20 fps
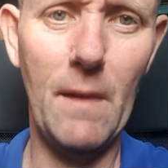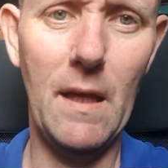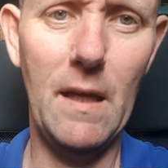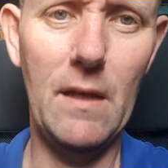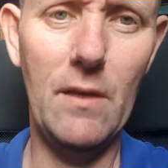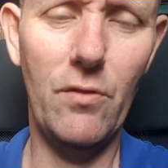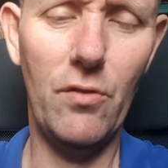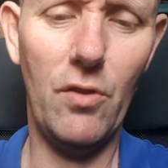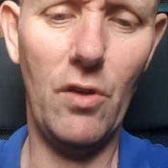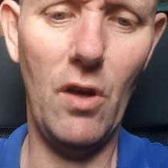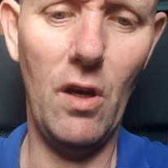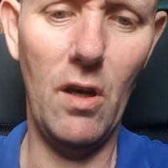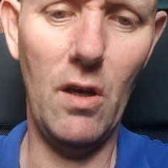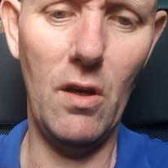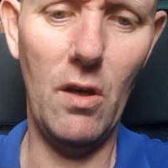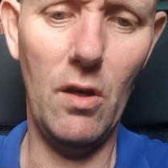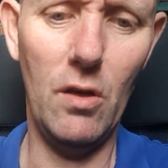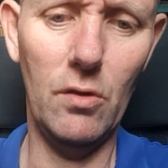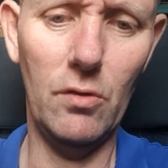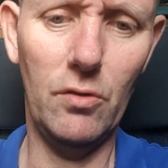It's got
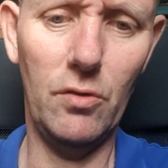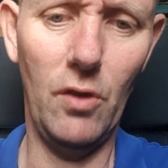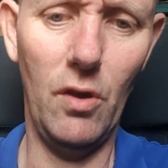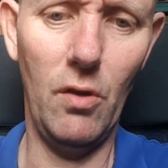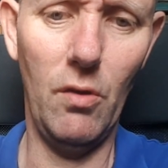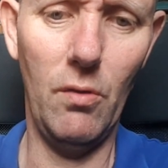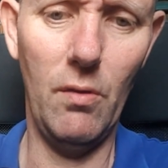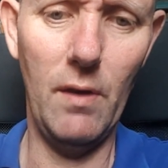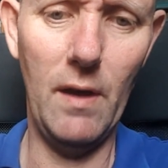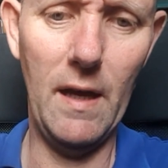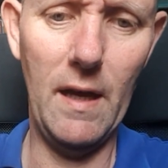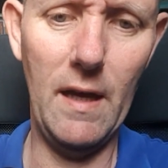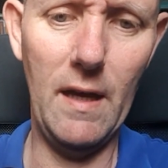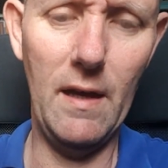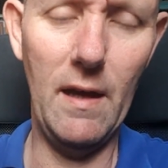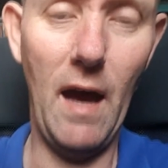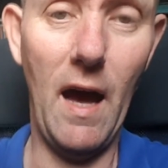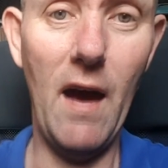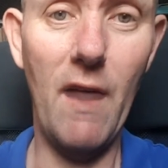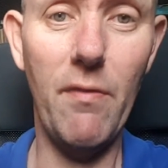also
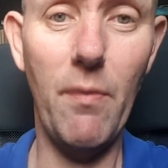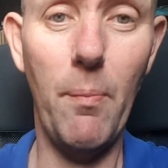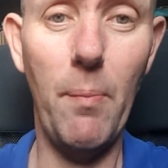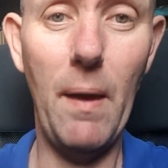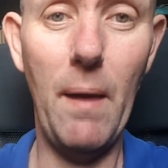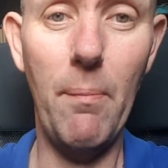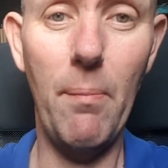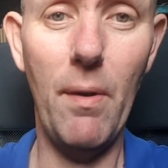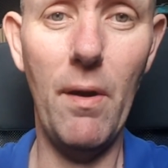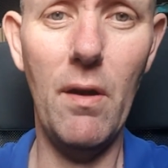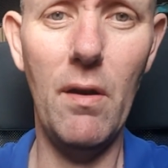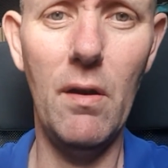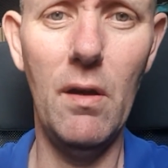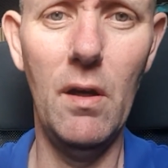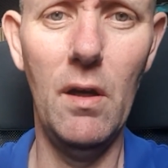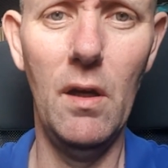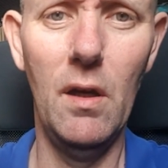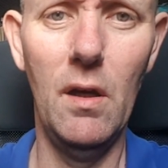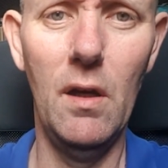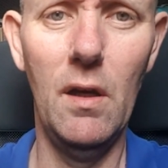a half a pepper,
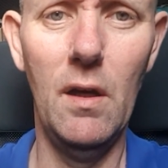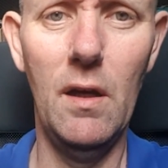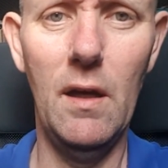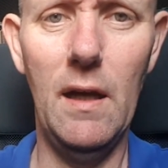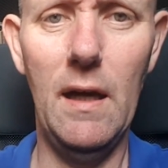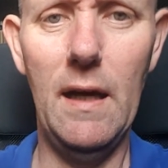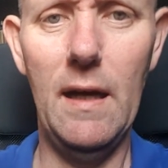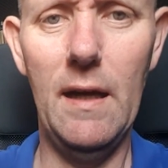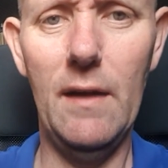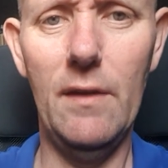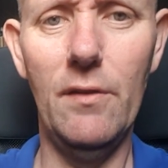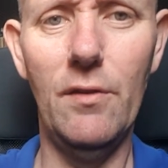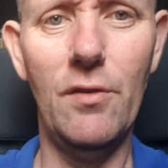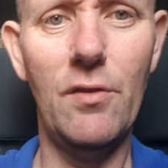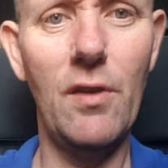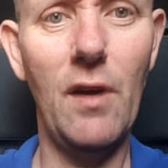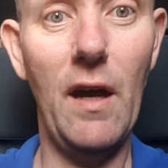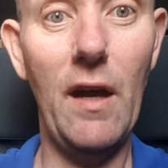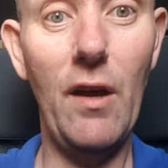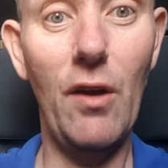
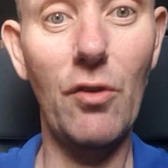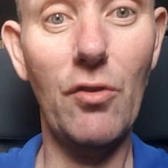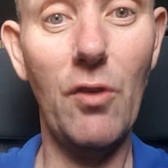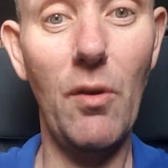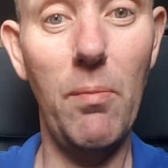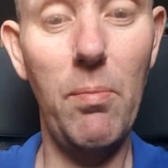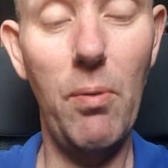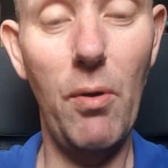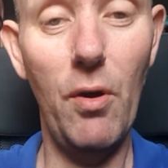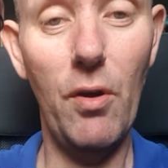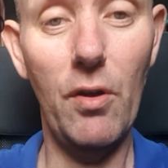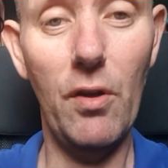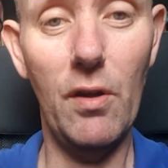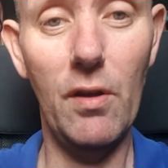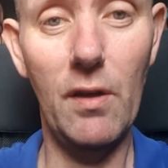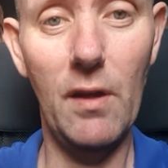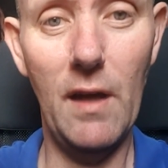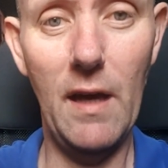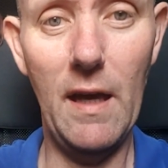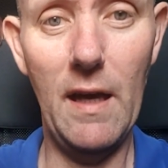and I also put
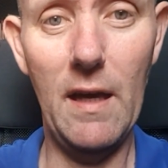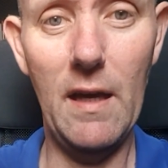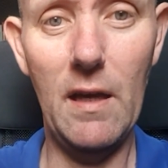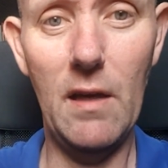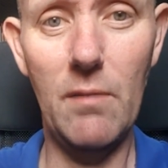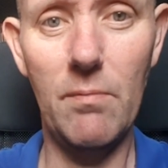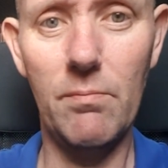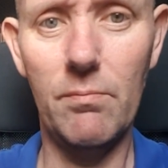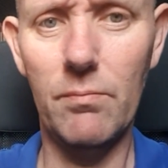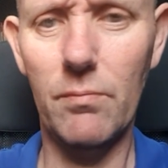a